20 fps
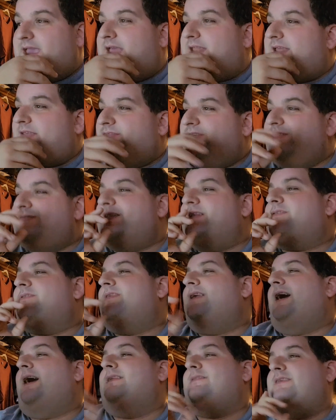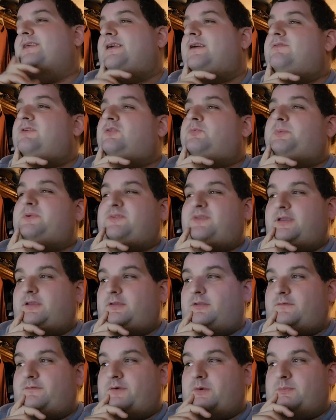And I think that's the idea of this
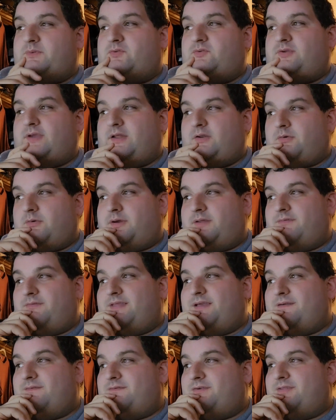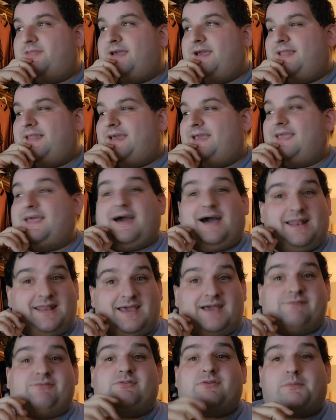particular film in general. And that, for that, I
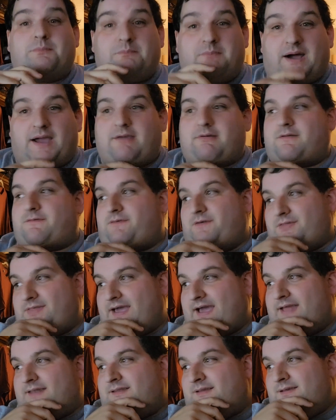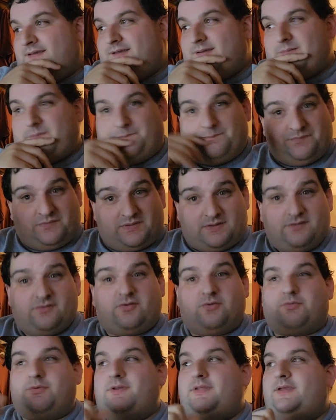kind of have to admire it for that. This
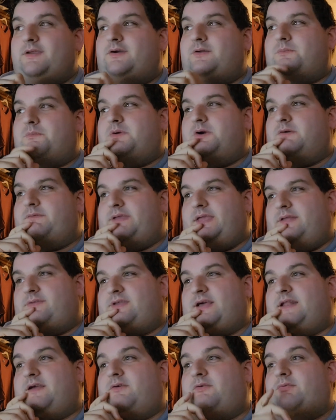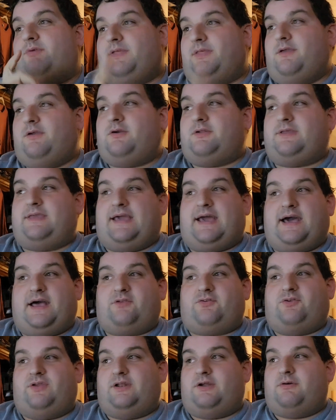is a really good movie. It's got a really good
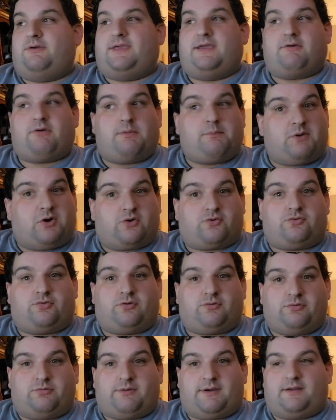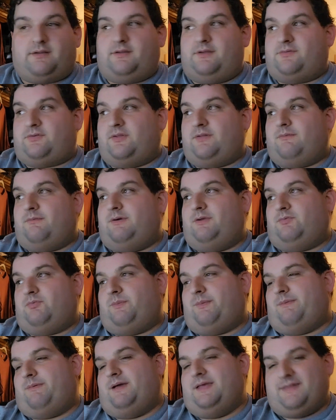cast. You know, Gary Marshall is
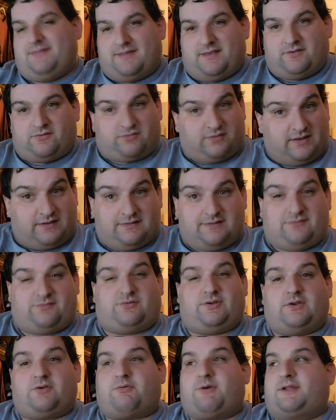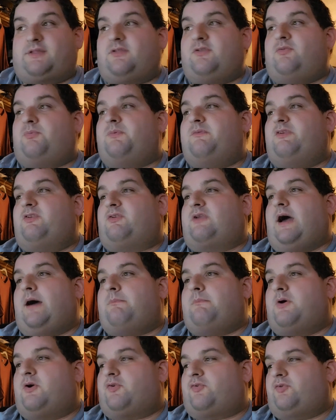in this. His son directed this movie,
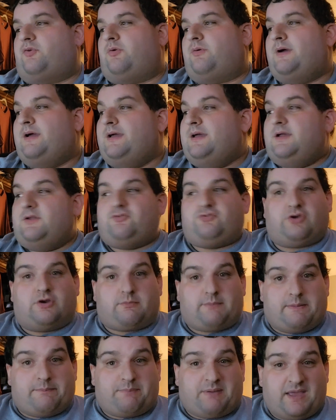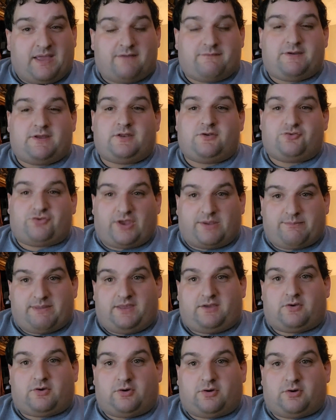Scott Marshall. Jeremy Piven,
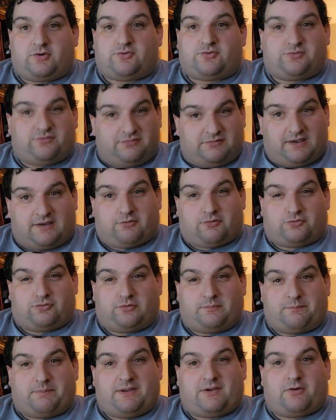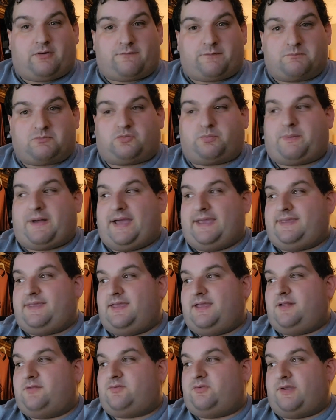Jamie Gertz, Daryl Sabero from Spy
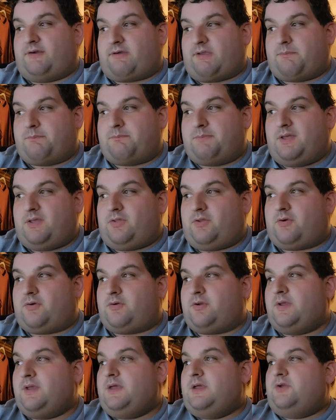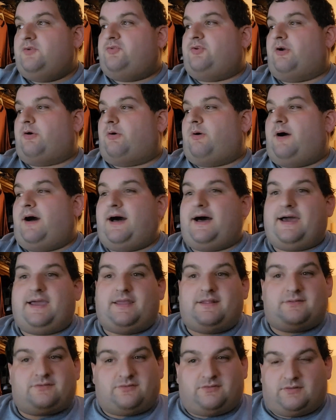Kids, Larry Miller, Cheryl
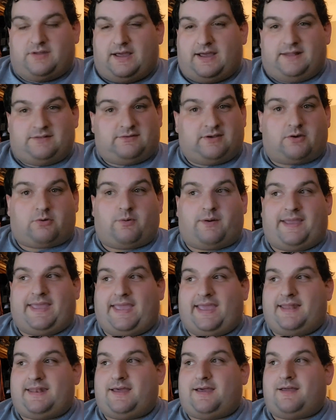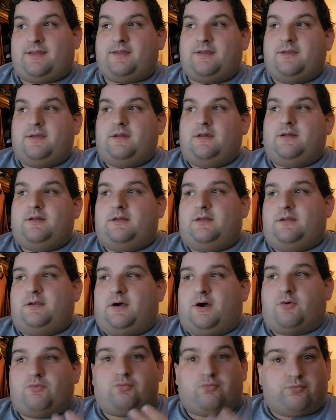Hines, Daryl Hannah.
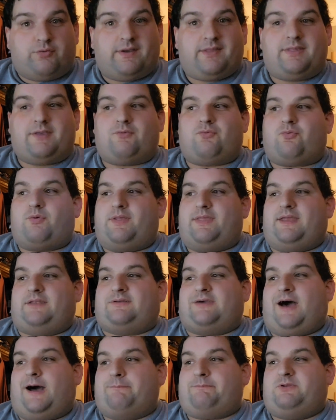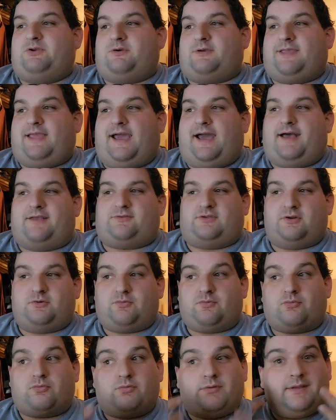A really, really top-tier cast and a
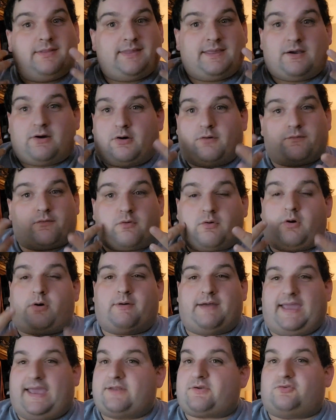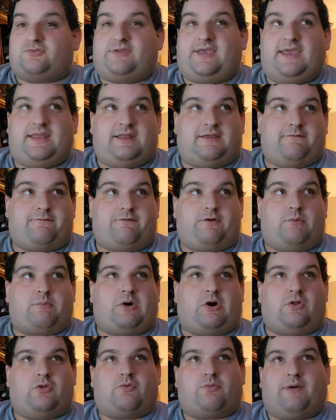really overall entertaining
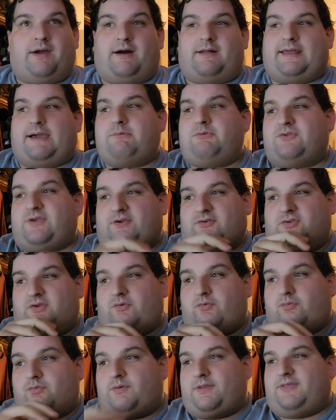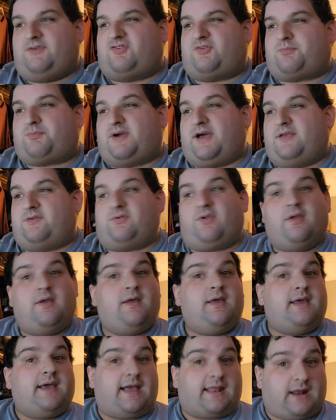film all around. I was actually really surprised
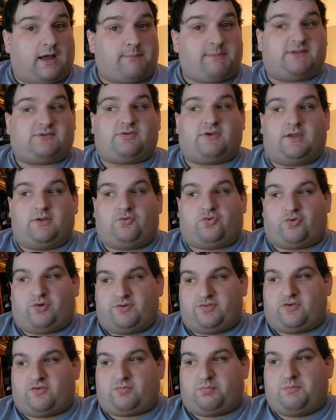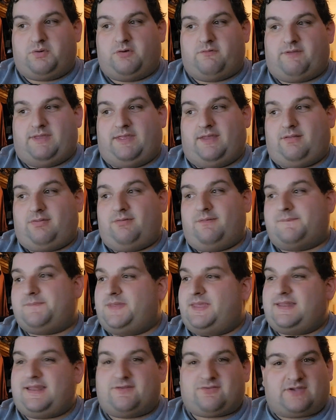at how much I enjoyed this movie.
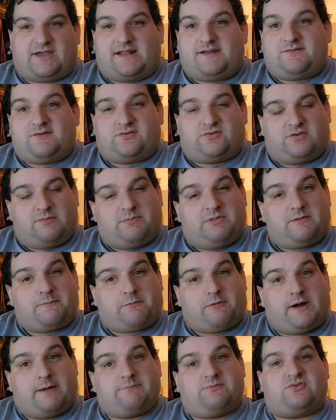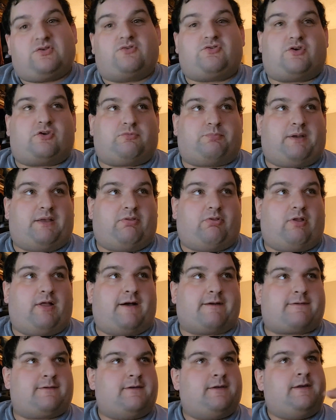It has kind of the similar problems to Just My
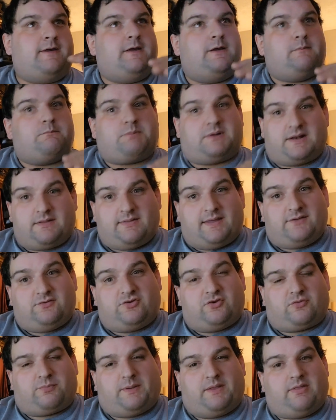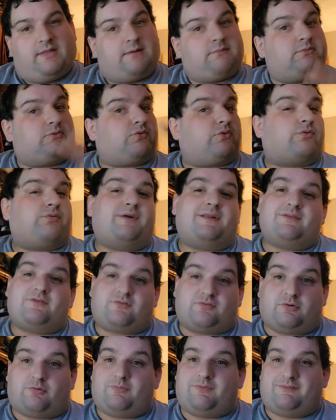Luck, but unlike Just My Luck, which was written
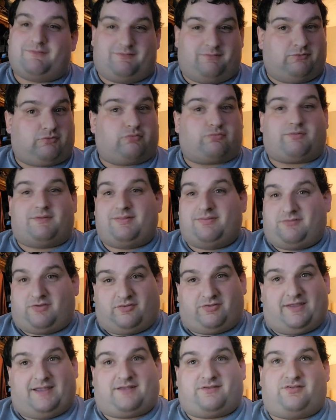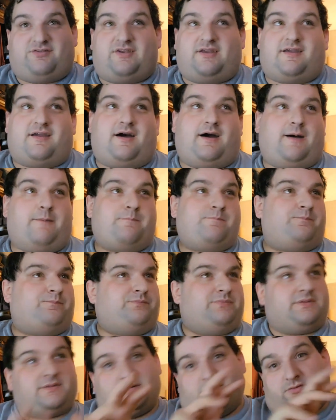just like a sitcom,
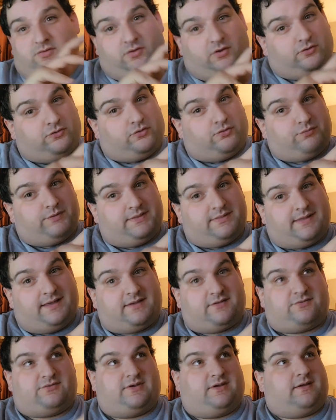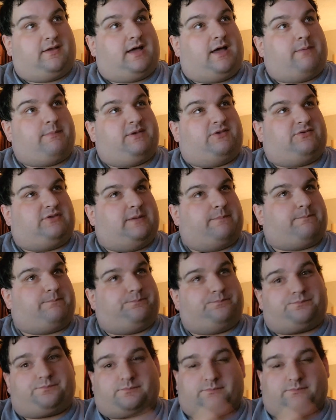this is also written like a sitcom, except